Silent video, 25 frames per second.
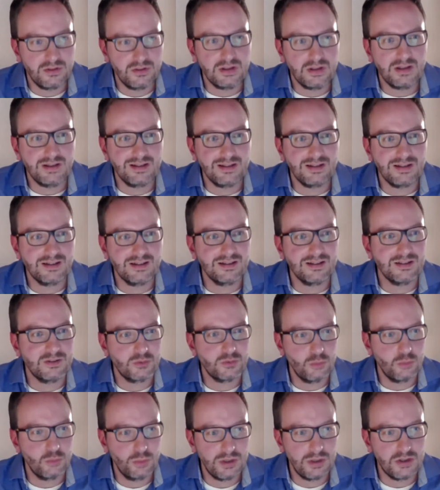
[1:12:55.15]

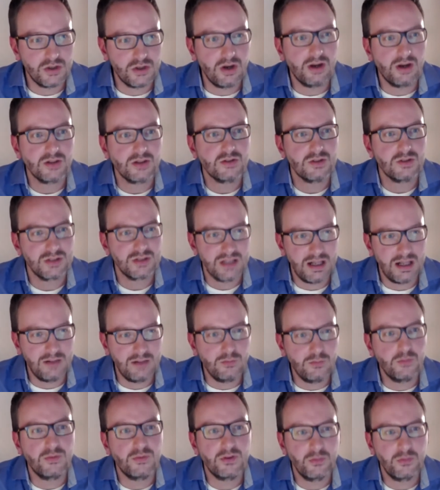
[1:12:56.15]
to recharge yourself
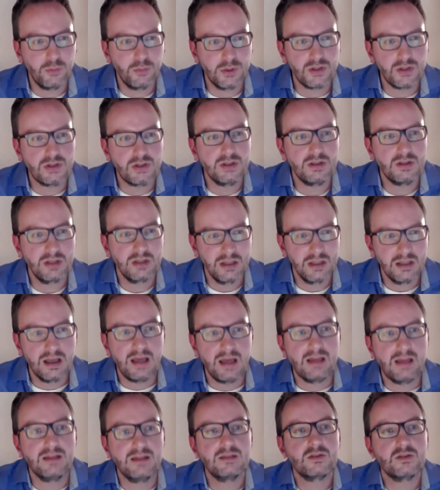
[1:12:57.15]
with this vision,
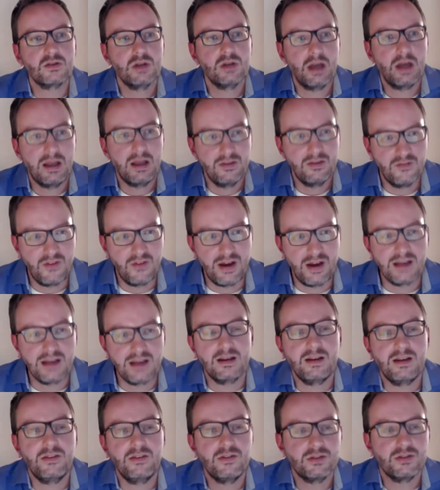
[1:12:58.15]
and to invite
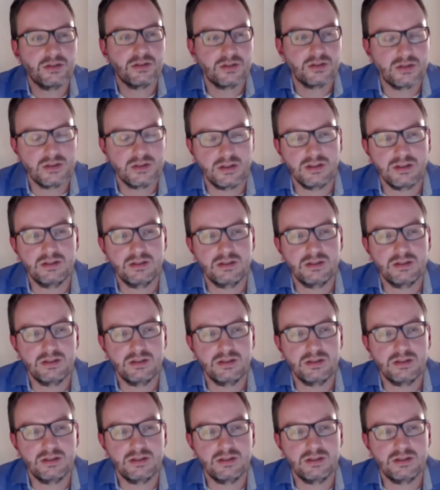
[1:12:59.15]
others.